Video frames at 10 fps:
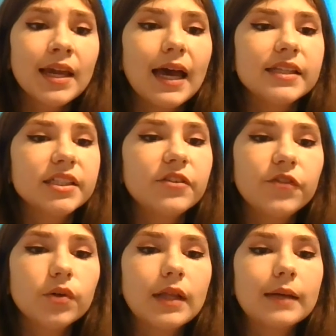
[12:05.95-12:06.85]
I did a
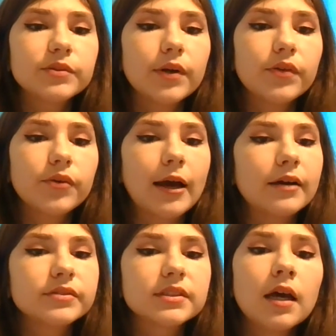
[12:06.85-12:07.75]
few laps around the
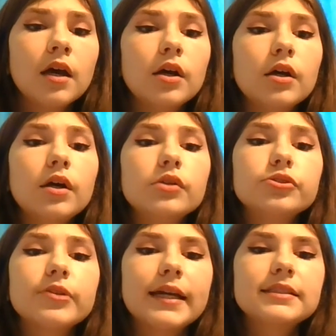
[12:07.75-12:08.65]
grounds,
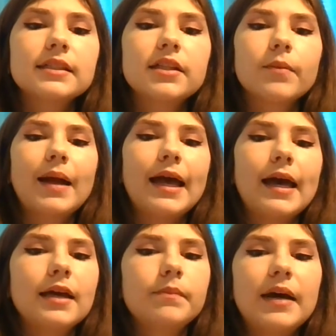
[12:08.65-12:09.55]
trying to clear my
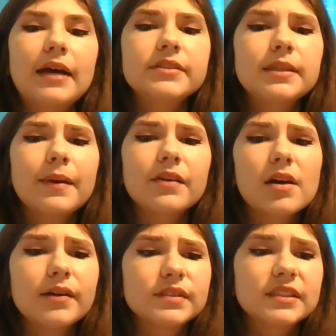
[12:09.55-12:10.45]
head, but every time I
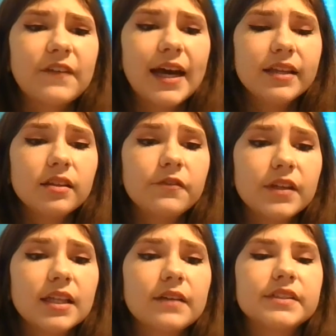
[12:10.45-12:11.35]
thought I was fine, the
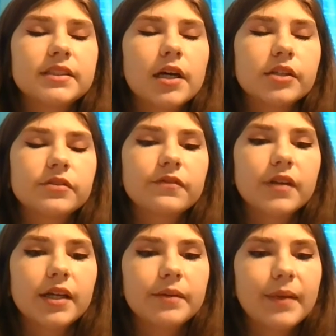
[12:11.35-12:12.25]
feeling of his touch
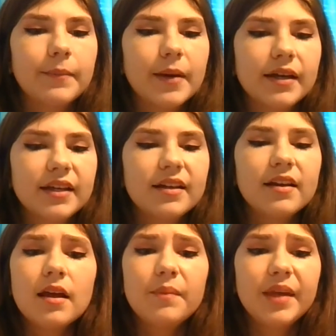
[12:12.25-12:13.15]
flooded my body,
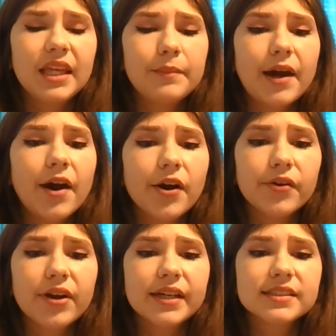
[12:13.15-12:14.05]
making my
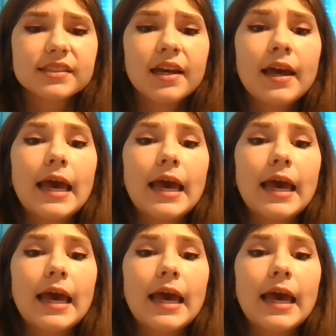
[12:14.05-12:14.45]
heart race.